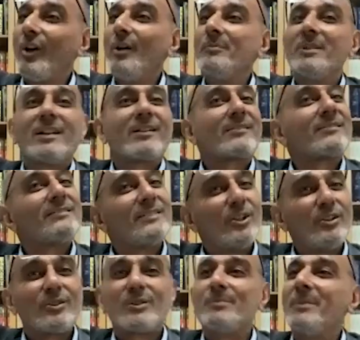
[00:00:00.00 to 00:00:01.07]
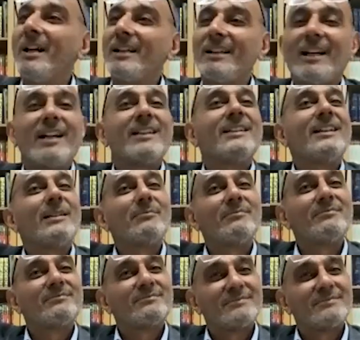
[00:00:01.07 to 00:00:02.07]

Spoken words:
Umar, Uthman, Ali,